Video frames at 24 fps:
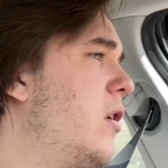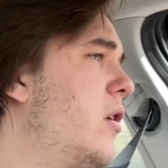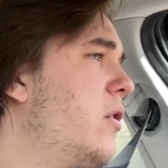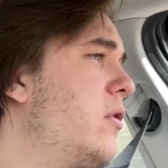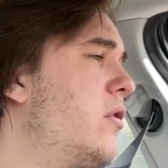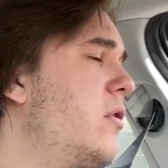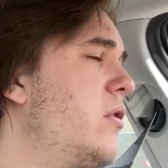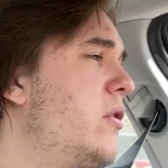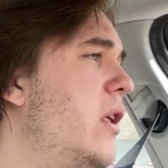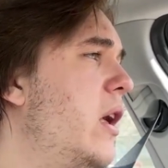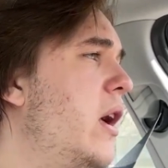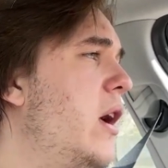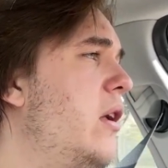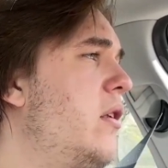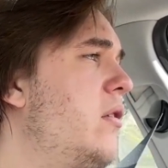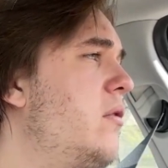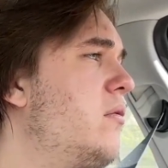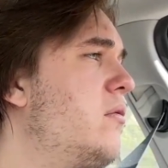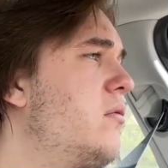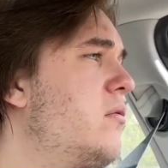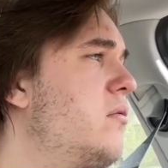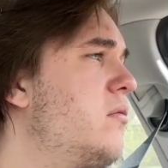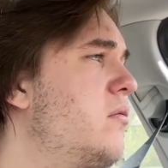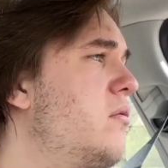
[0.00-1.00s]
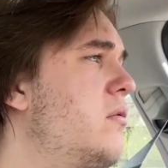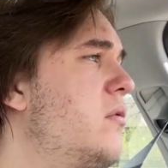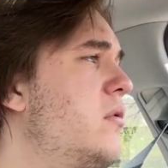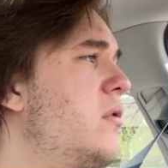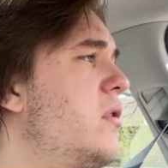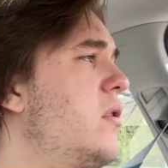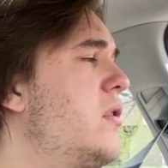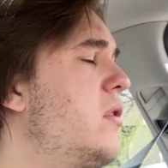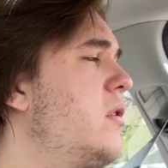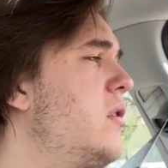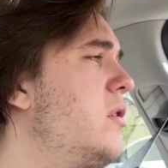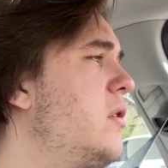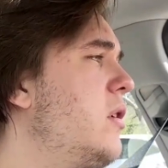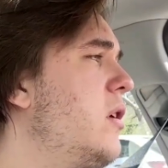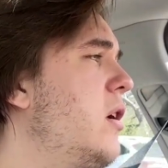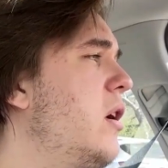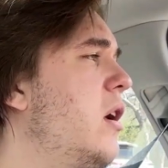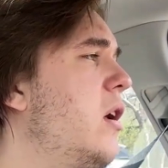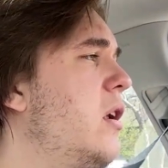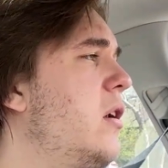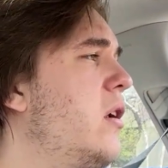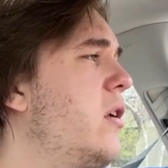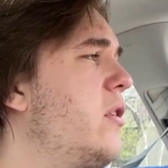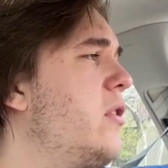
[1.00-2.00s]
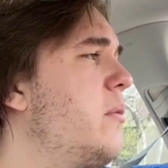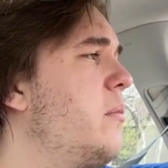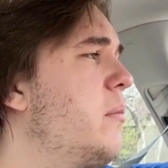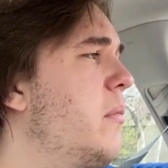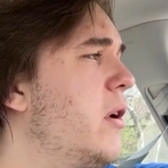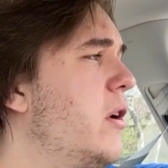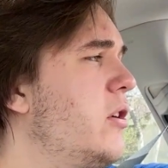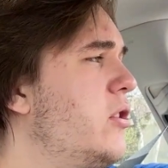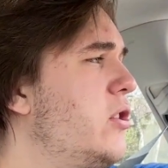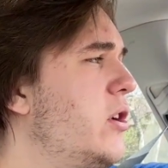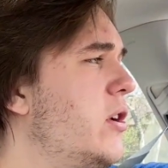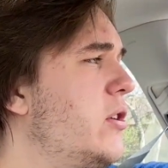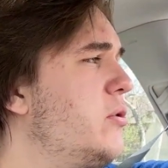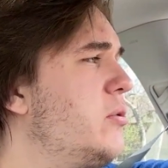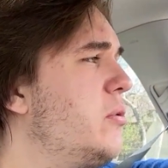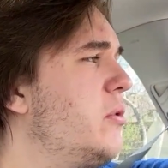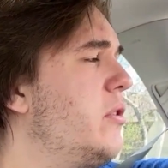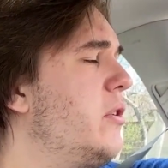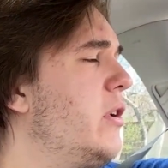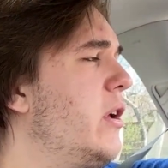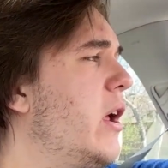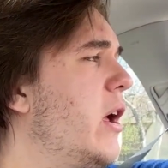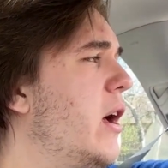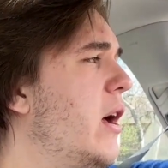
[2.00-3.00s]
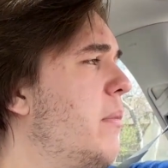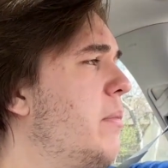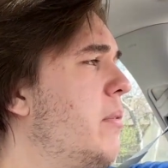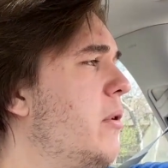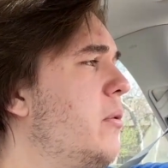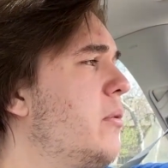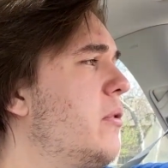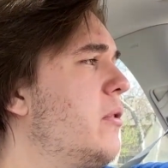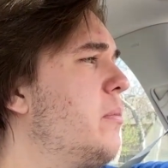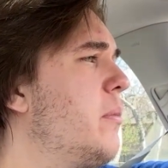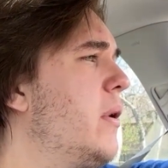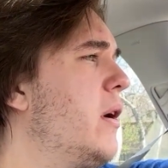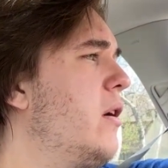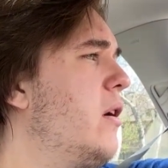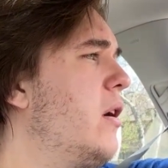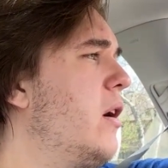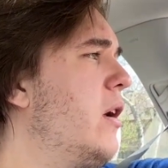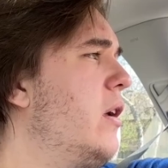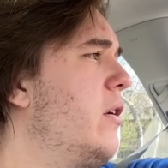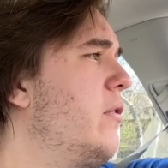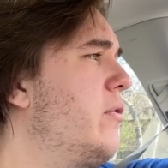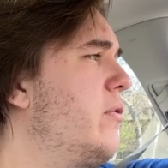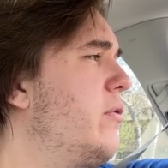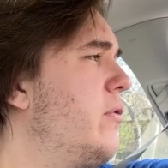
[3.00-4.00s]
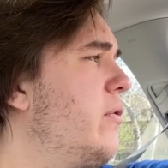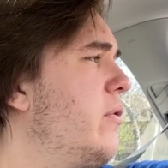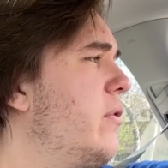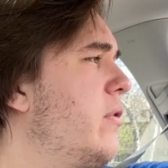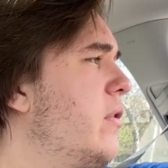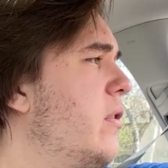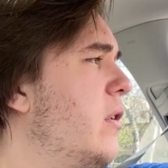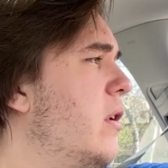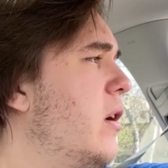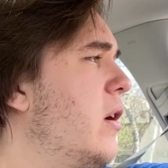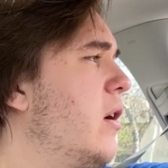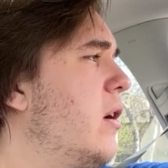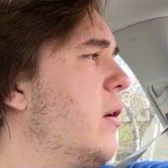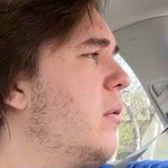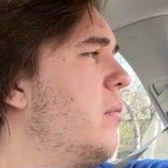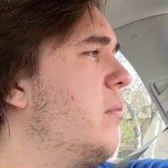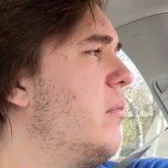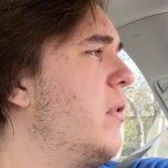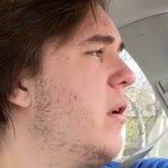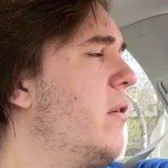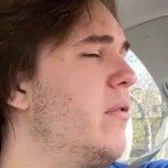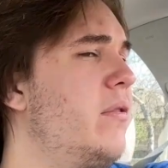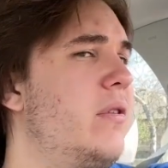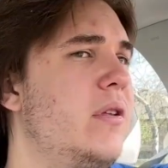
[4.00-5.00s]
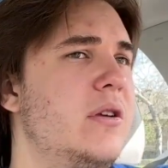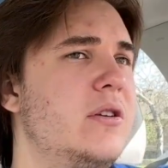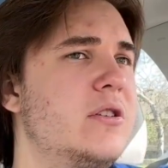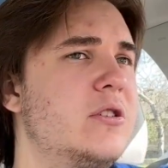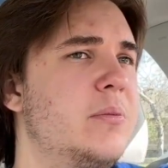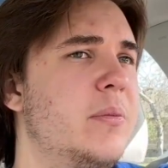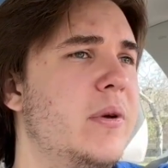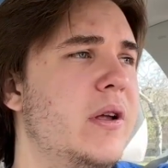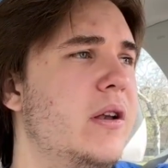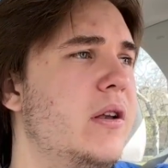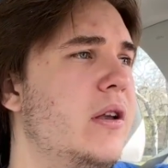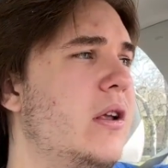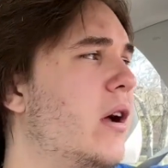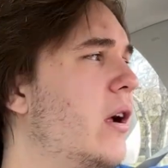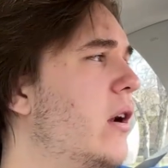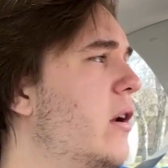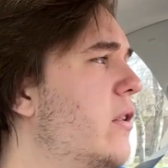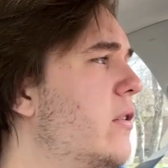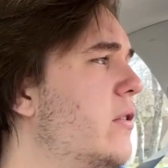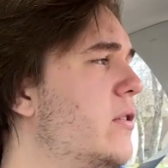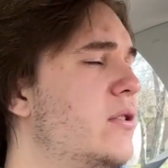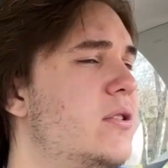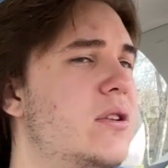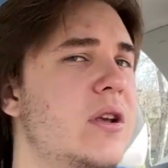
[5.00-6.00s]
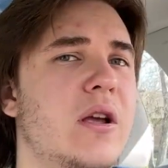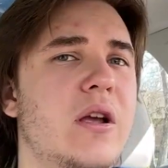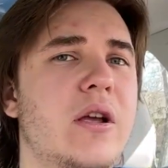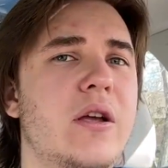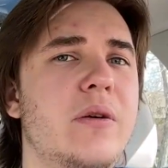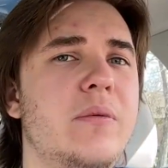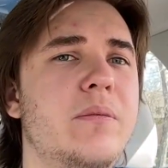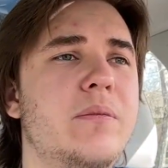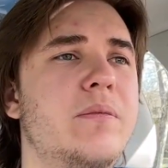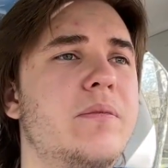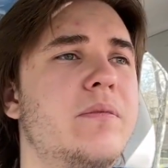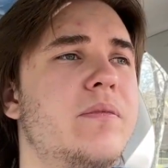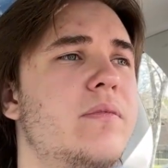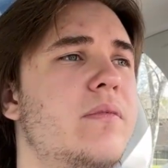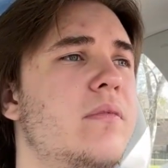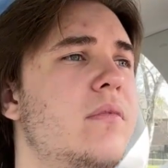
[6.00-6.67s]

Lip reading: Other than that, nothing much has really happened with my life. Everything's been kind of the same.